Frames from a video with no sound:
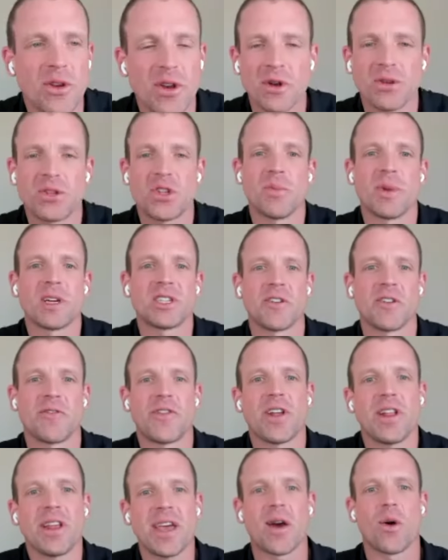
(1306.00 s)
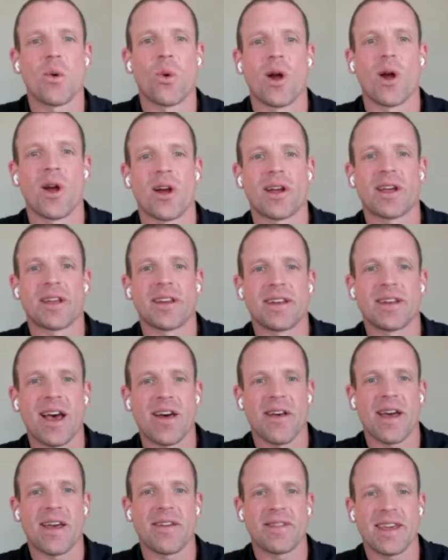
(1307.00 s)
don't do much affiliate work now that
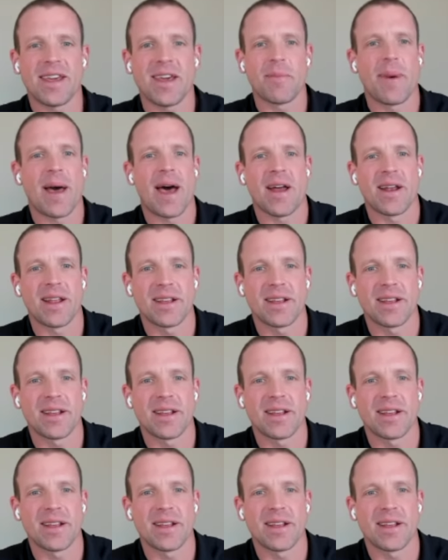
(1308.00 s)
I think about